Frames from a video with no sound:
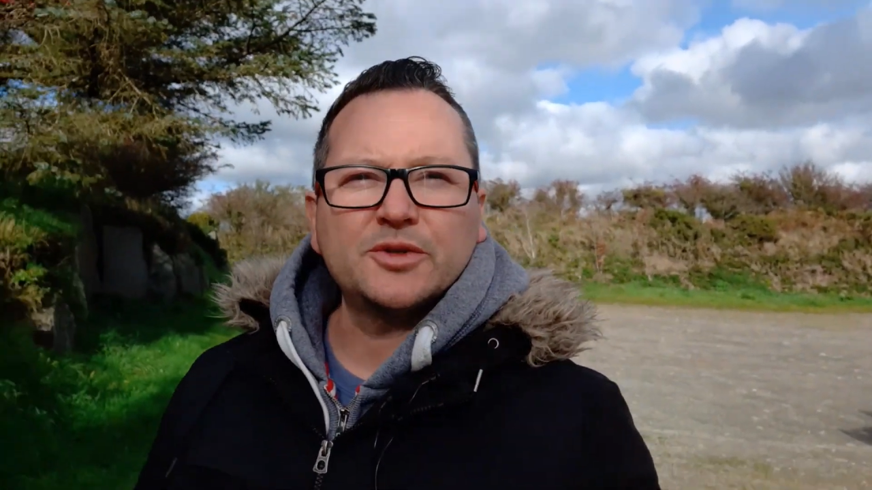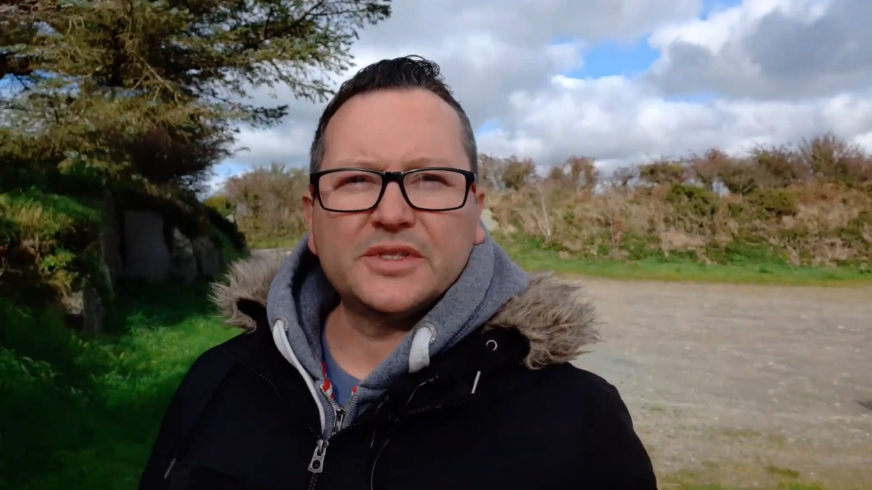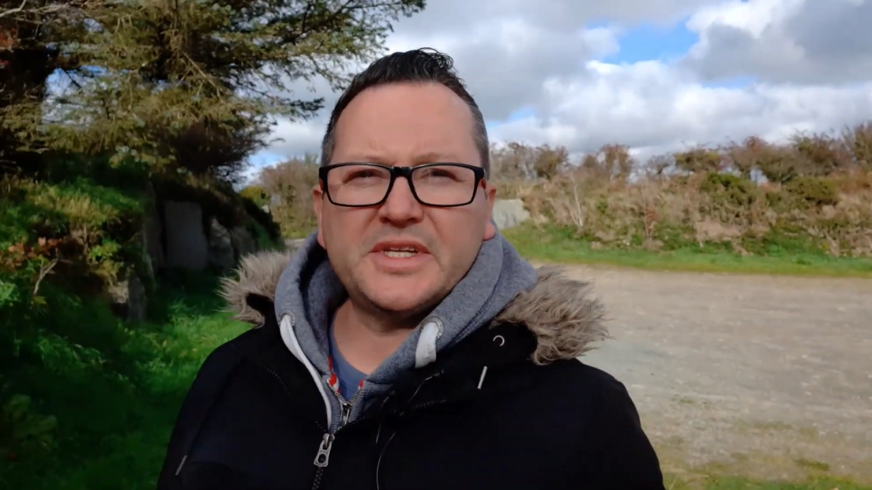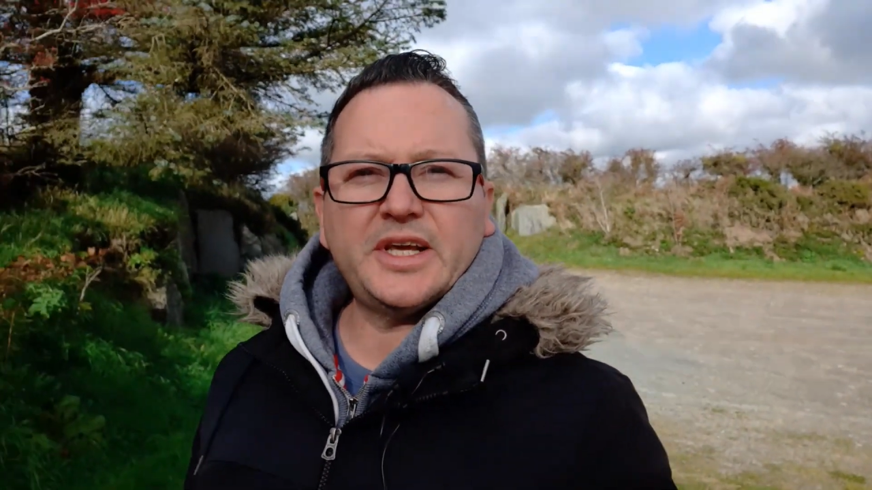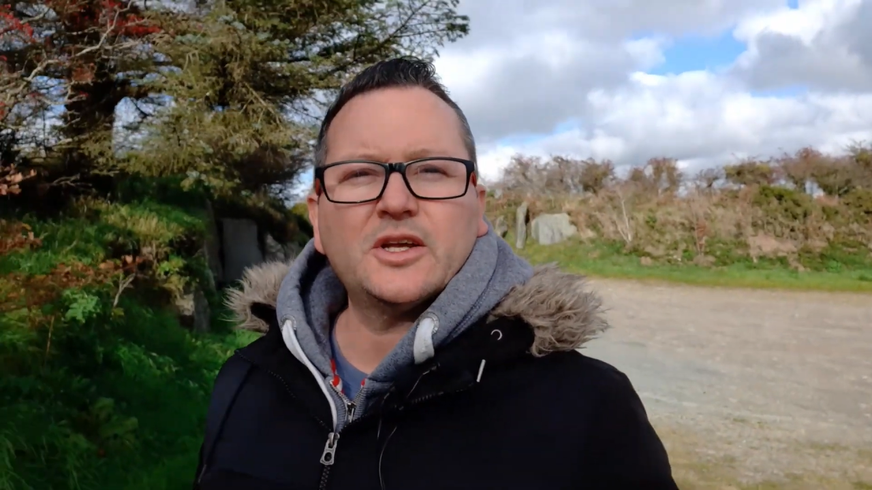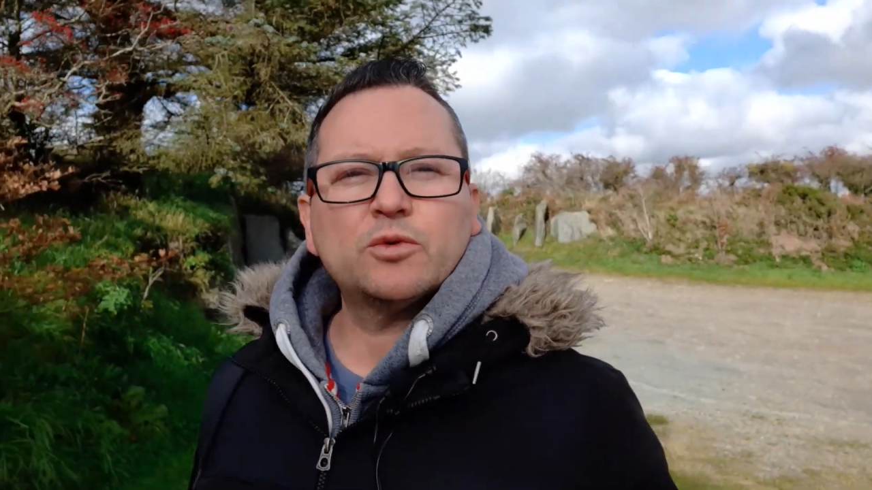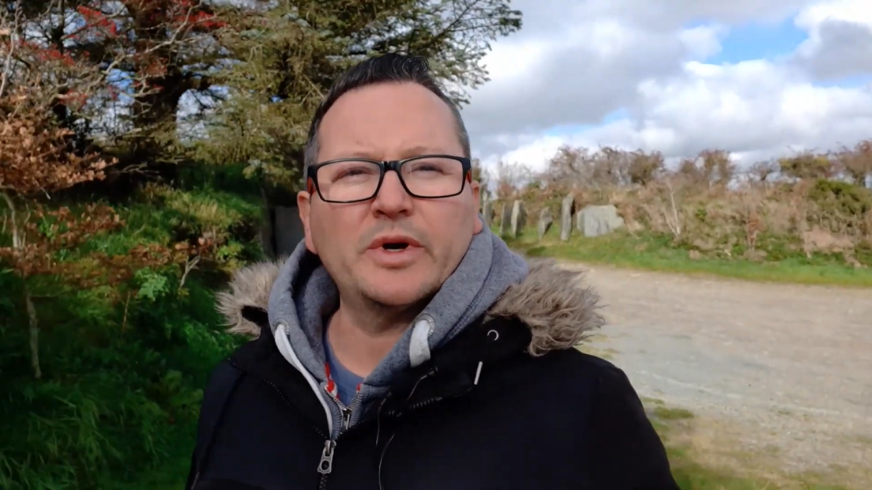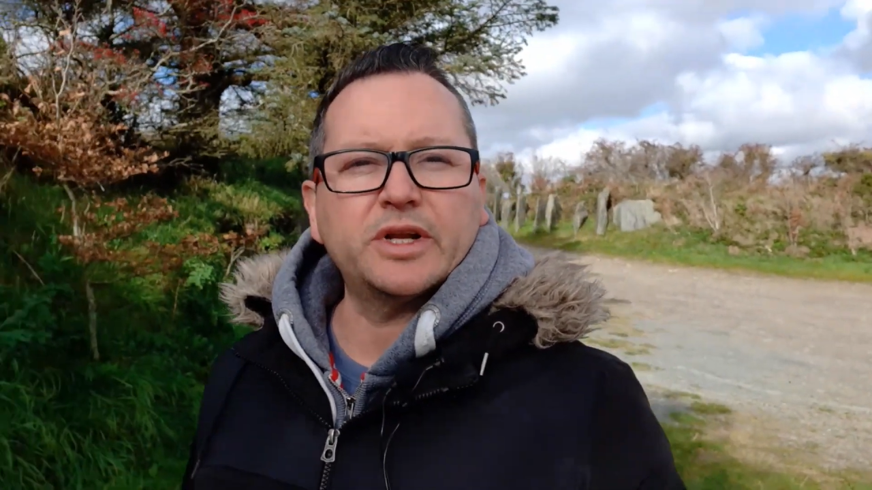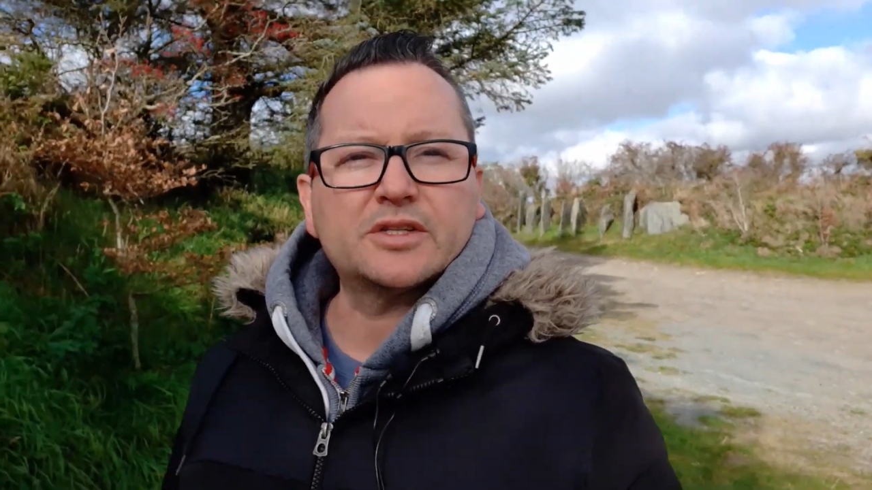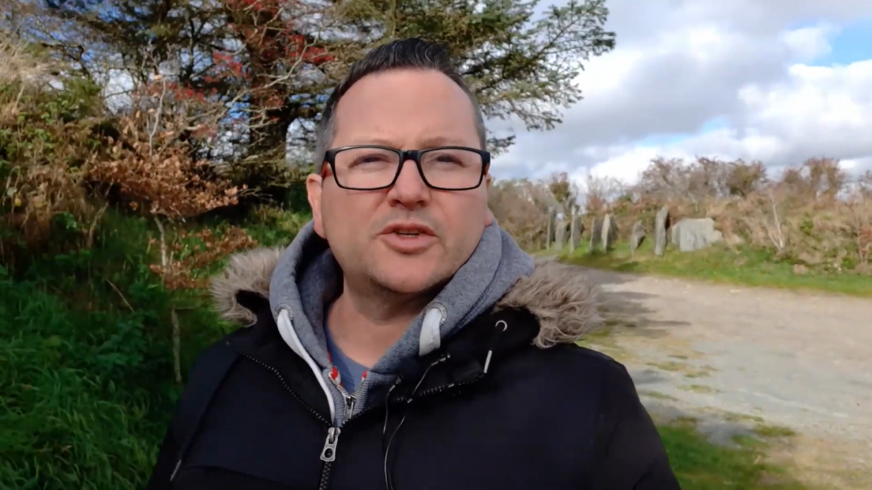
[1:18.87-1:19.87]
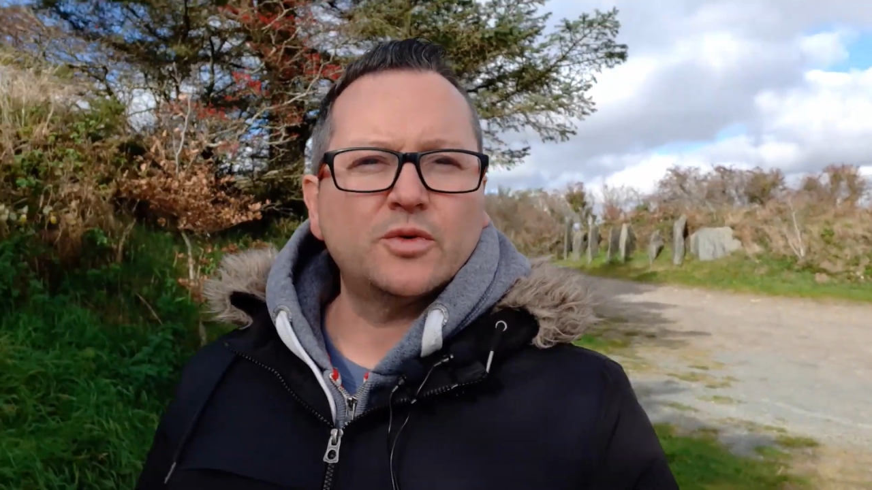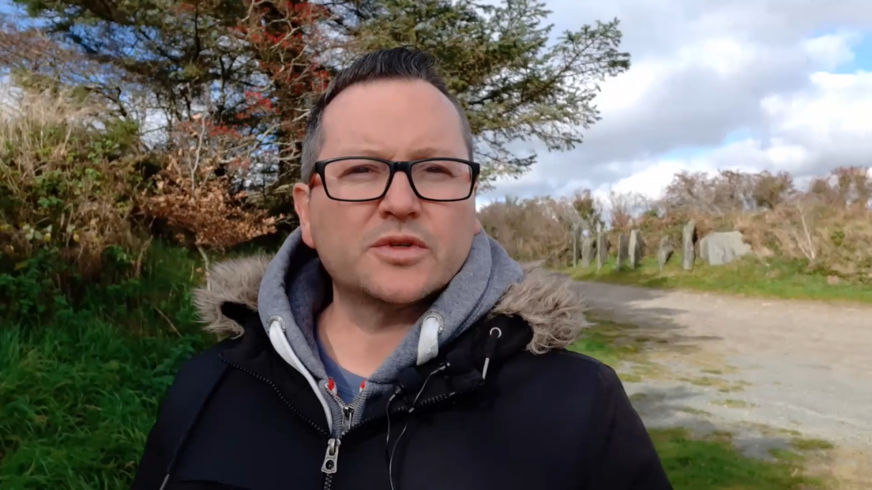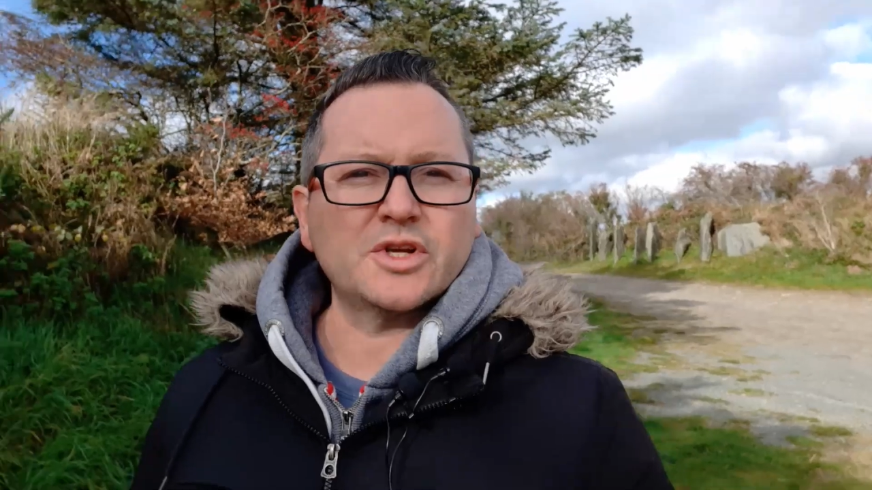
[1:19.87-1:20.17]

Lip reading: to deal with as soon as